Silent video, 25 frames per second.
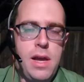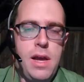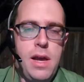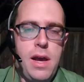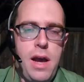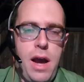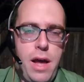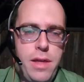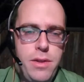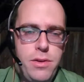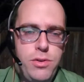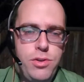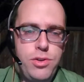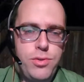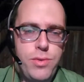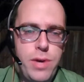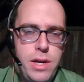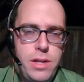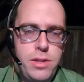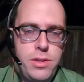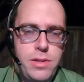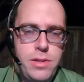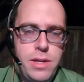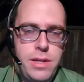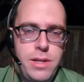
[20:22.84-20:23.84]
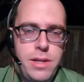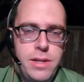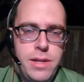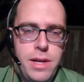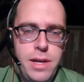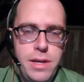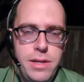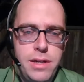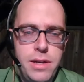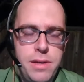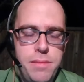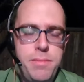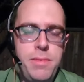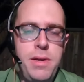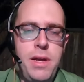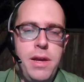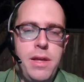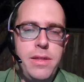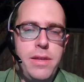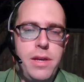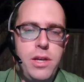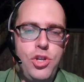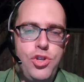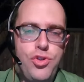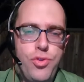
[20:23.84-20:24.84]
Other news related to the United Kingdom,
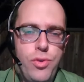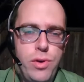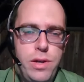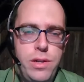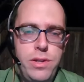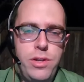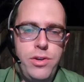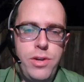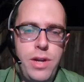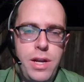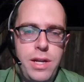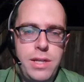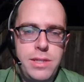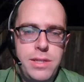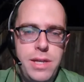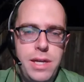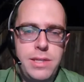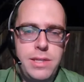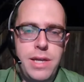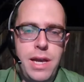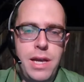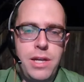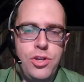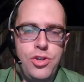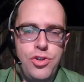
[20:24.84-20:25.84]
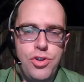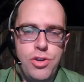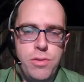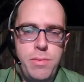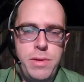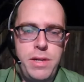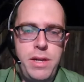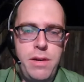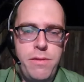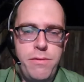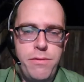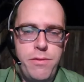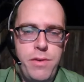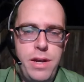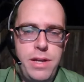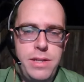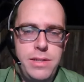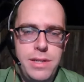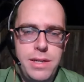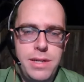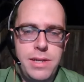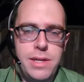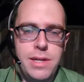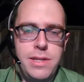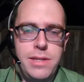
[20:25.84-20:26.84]
they joined the United States and Germany and France
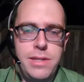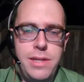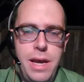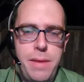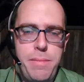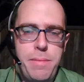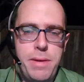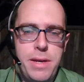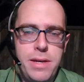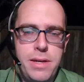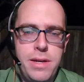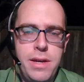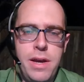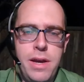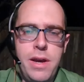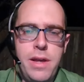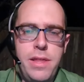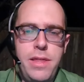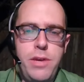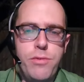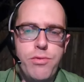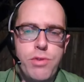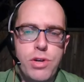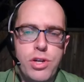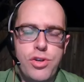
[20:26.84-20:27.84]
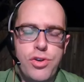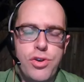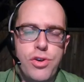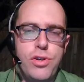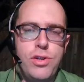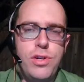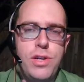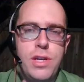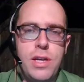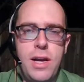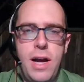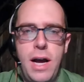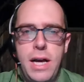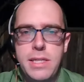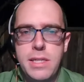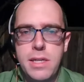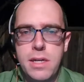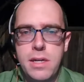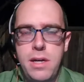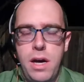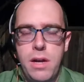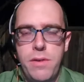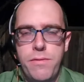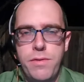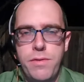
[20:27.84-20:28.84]
in condemning the Return to Gaza
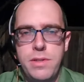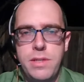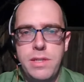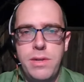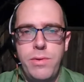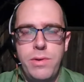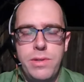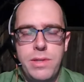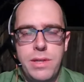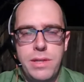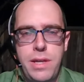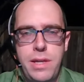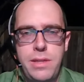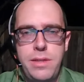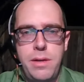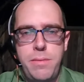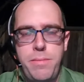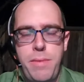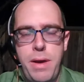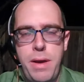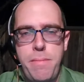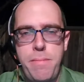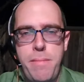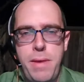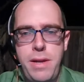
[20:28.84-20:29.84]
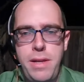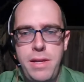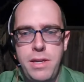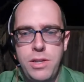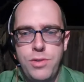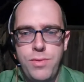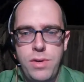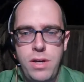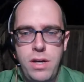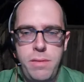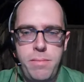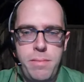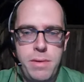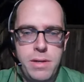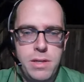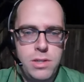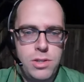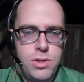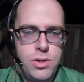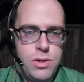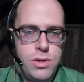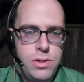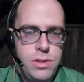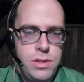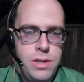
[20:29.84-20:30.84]
conference that was attended by many Israeli
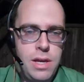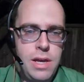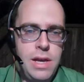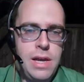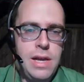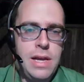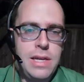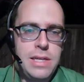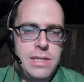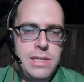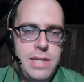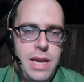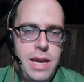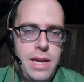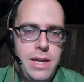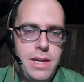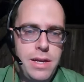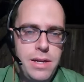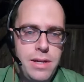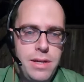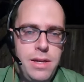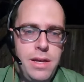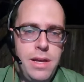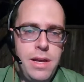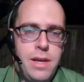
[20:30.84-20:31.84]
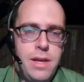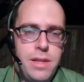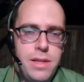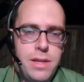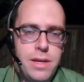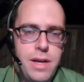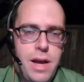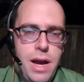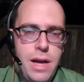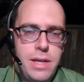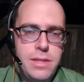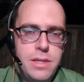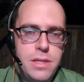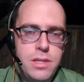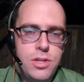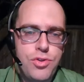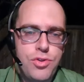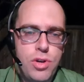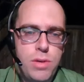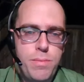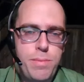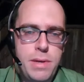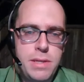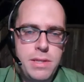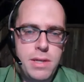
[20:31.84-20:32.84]
ministers, stating the Gaza
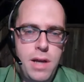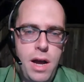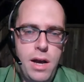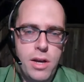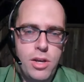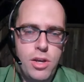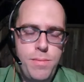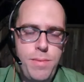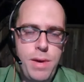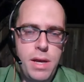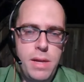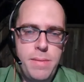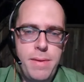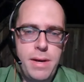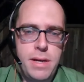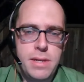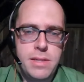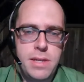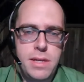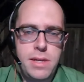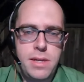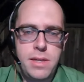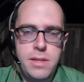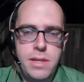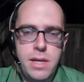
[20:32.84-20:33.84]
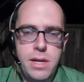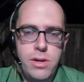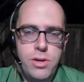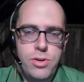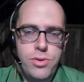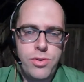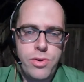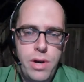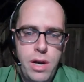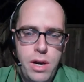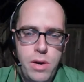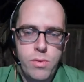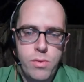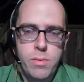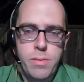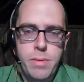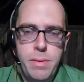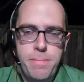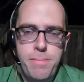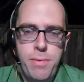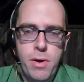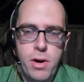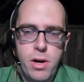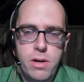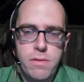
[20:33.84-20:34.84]
Strip is occupied Palestinian territory and will be
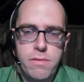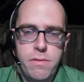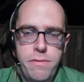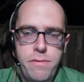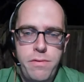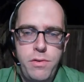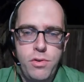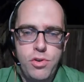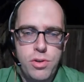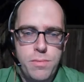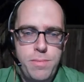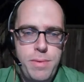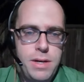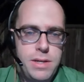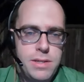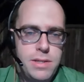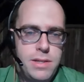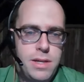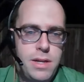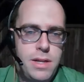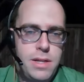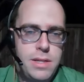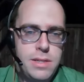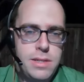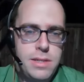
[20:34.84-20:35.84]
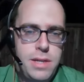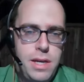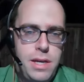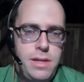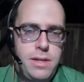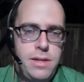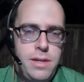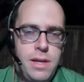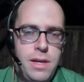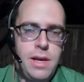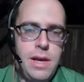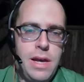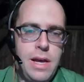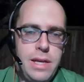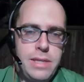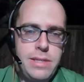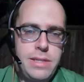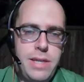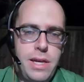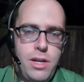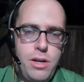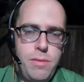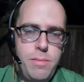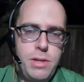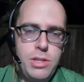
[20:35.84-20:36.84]
part of a future Palestinian state.
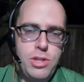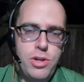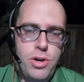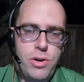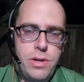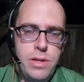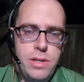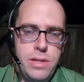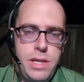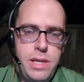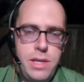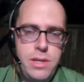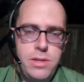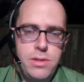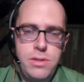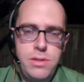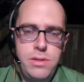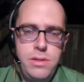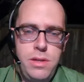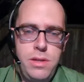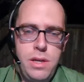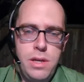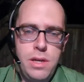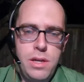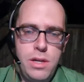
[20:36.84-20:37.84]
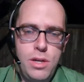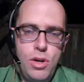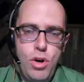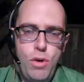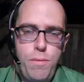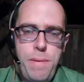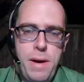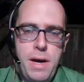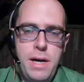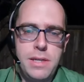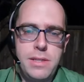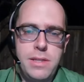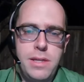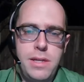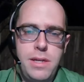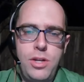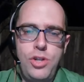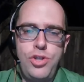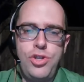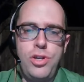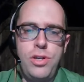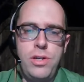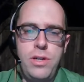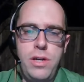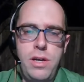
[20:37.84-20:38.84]
Settlements are illegal. No Palestinian
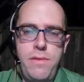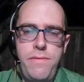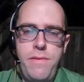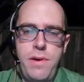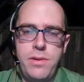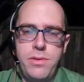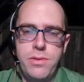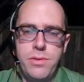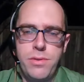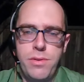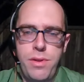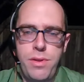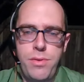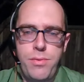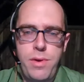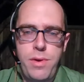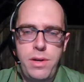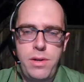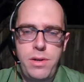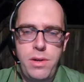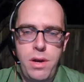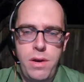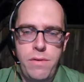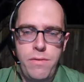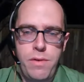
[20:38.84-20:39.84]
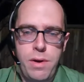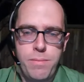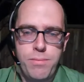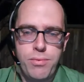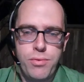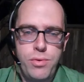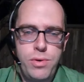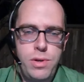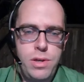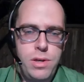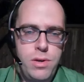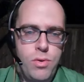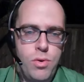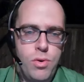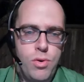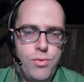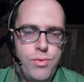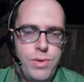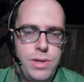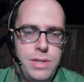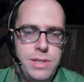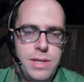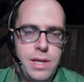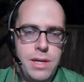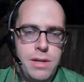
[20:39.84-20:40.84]
should live under the threat of uprooting or
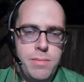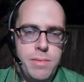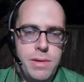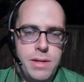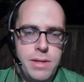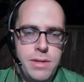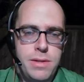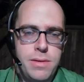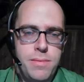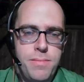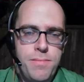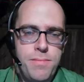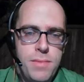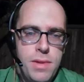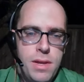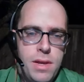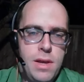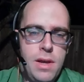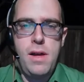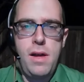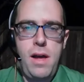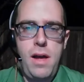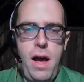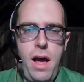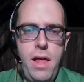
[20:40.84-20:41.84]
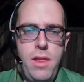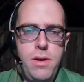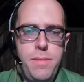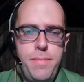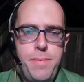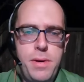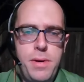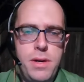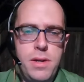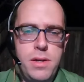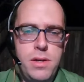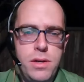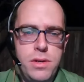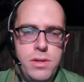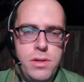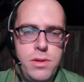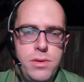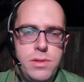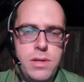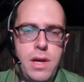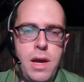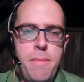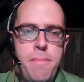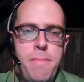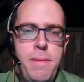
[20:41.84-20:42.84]
resettlement. Other political news
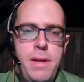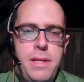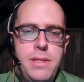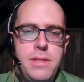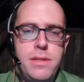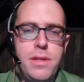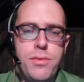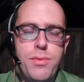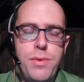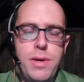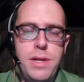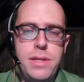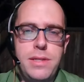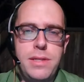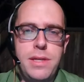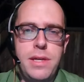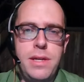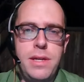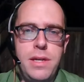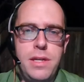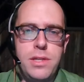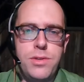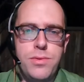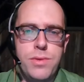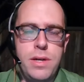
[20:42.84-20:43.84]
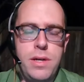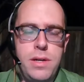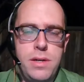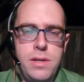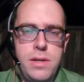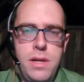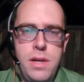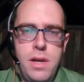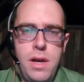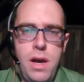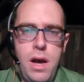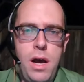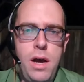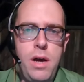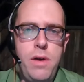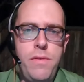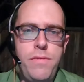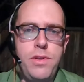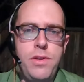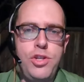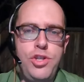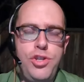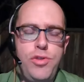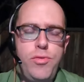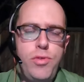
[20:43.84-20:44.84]
amidst threats in Israel of the
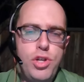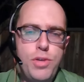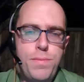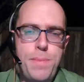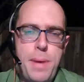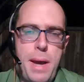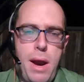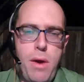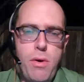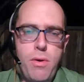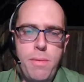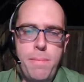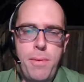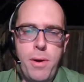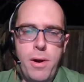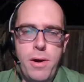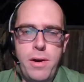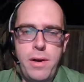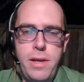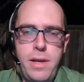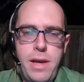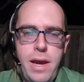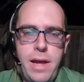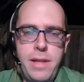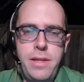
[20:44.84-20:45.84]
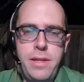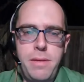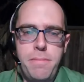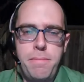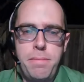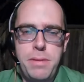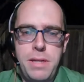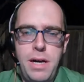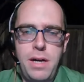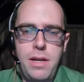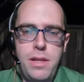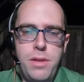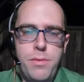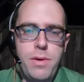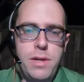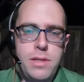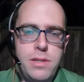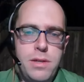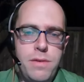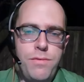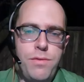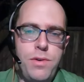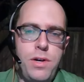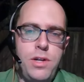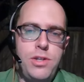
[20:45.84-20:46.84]
Jewish Power Party and the implied threats
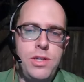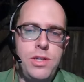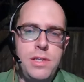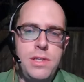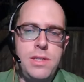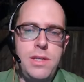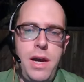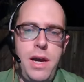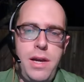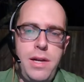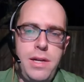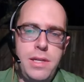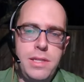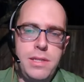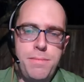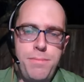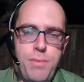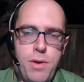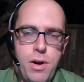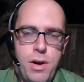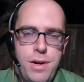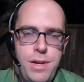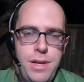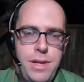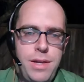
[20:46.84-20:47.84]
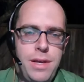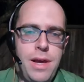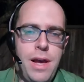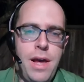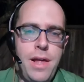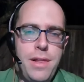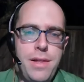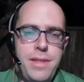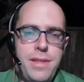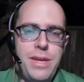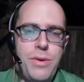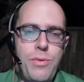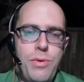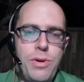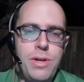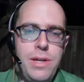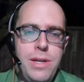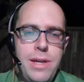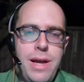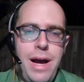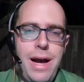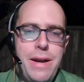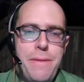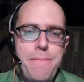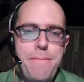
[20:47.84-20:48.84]
of religious Zionism Party that they will
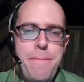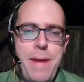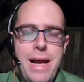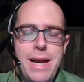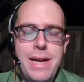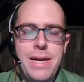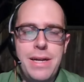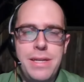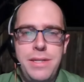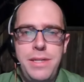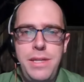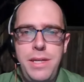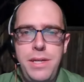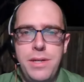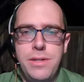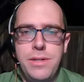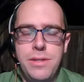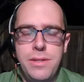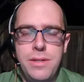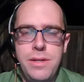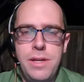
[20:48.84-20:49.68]
not back a deal